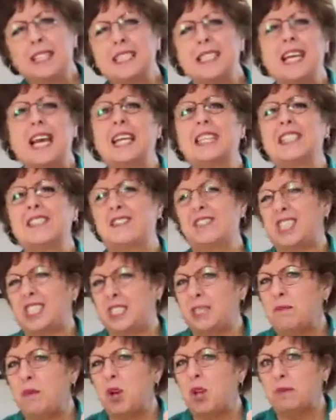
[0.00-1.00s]
the size of a
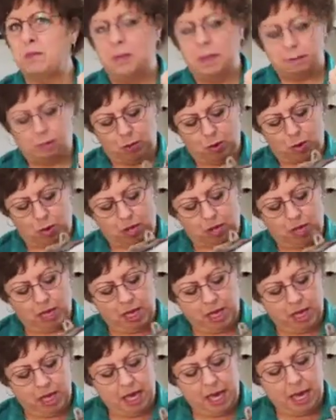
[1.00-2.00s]
small meatball,
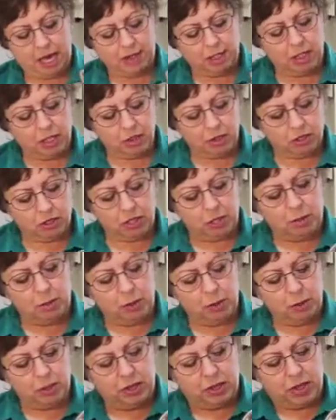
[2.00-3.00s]
and then you're going to
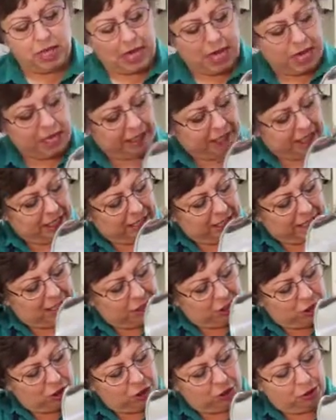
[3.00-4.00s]
put that
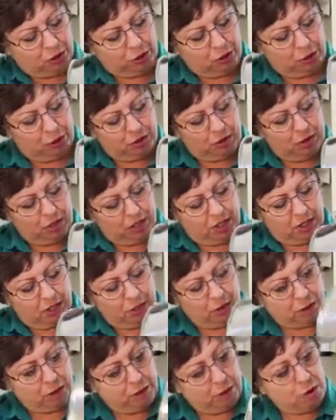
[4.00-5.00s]
into
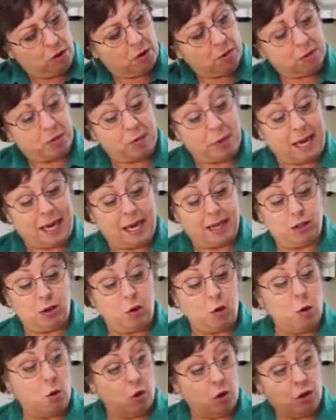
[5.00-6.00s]
your formed pan,
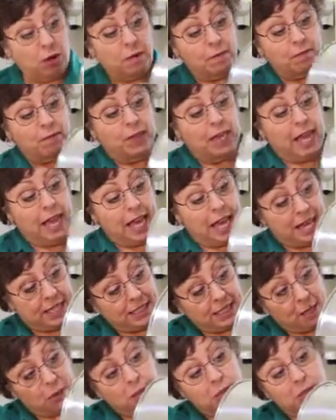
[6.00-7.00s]
or
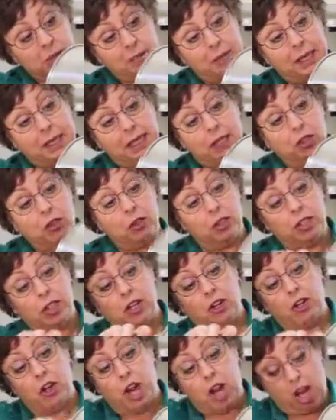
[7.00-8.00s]
as I was speaking
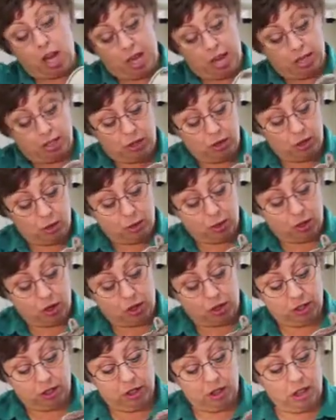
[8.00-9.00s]
earlier, on
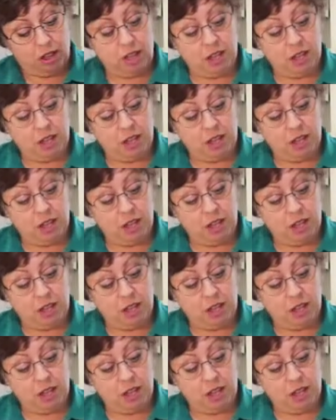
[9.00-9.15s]
your